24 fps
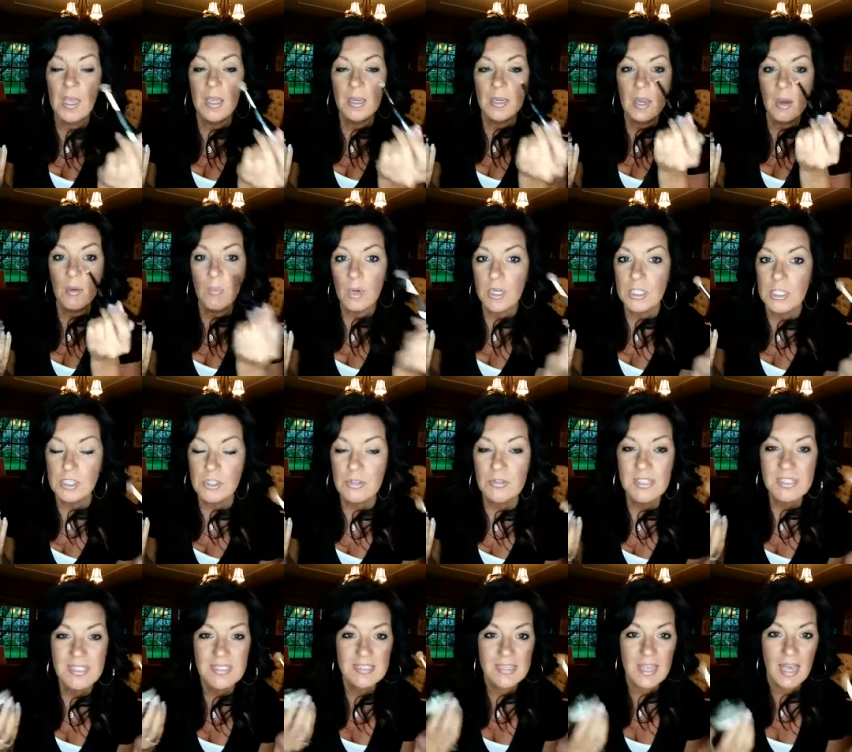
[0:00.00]
Now, once you
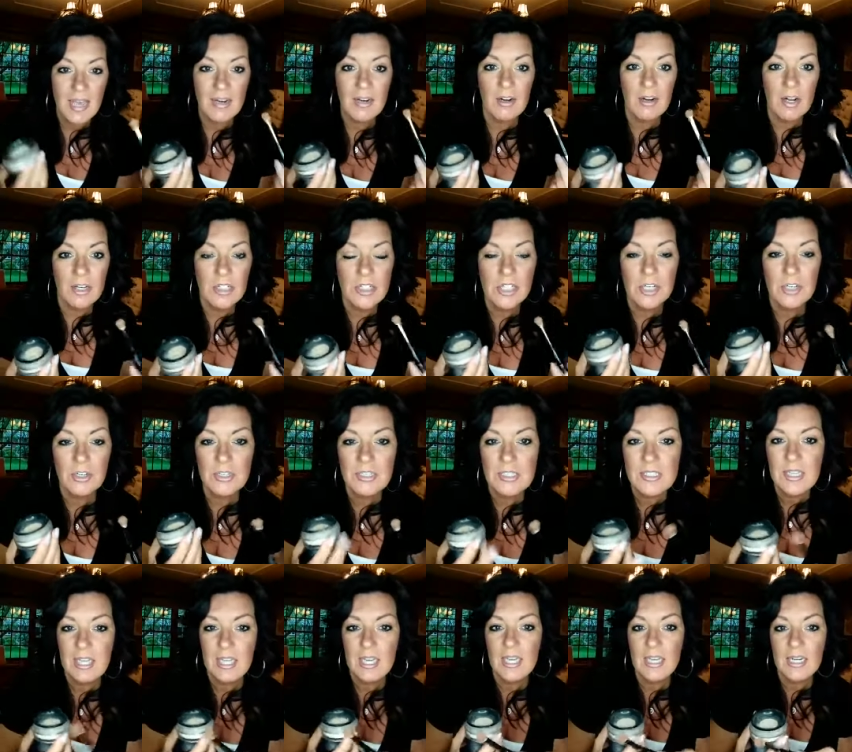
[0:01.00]
set it onto your
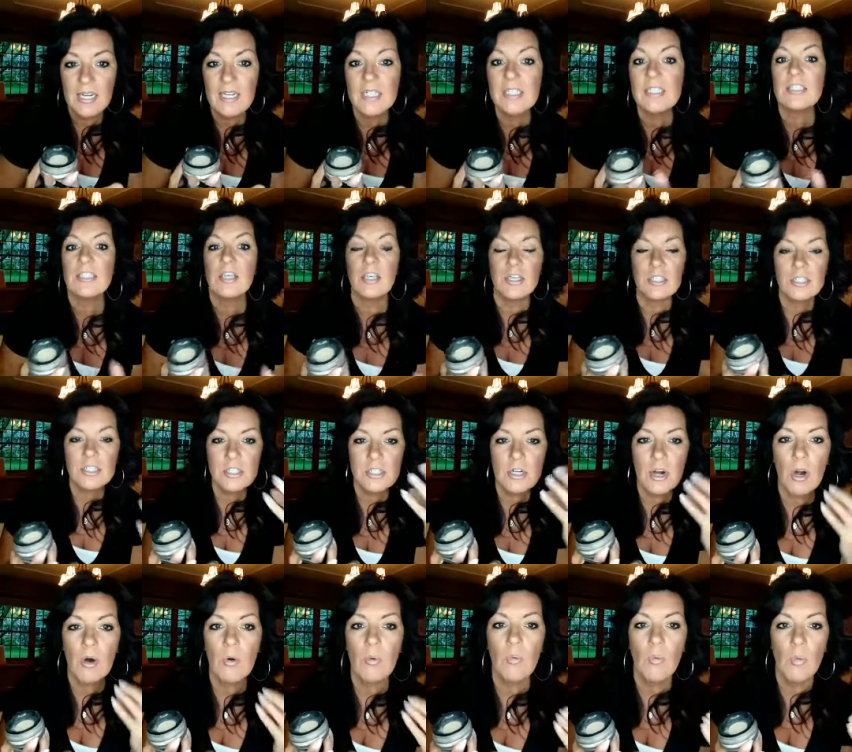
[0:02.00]
skin, it's going to
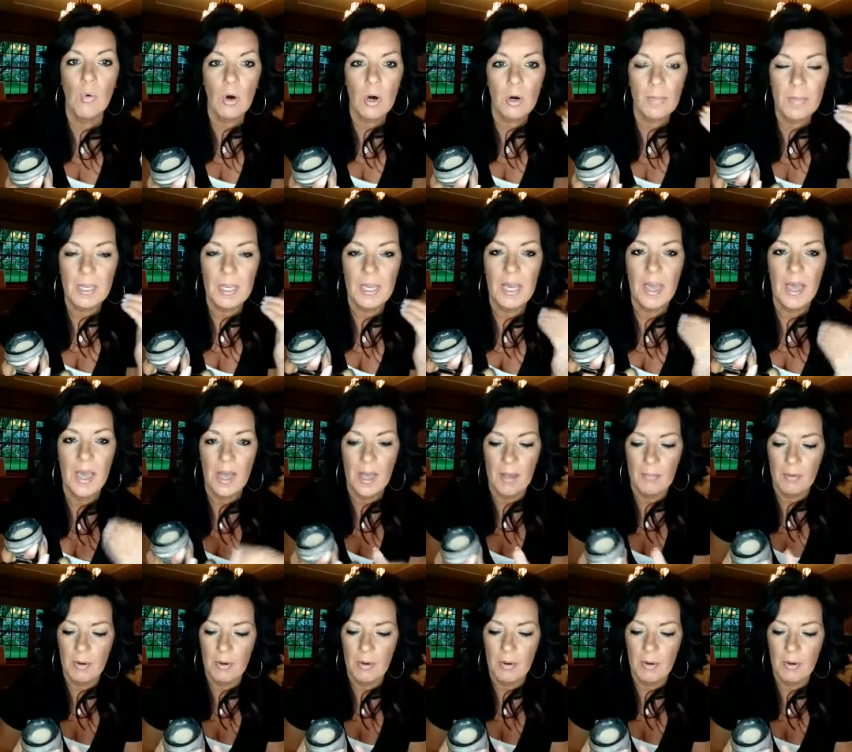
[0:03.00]
start warming up.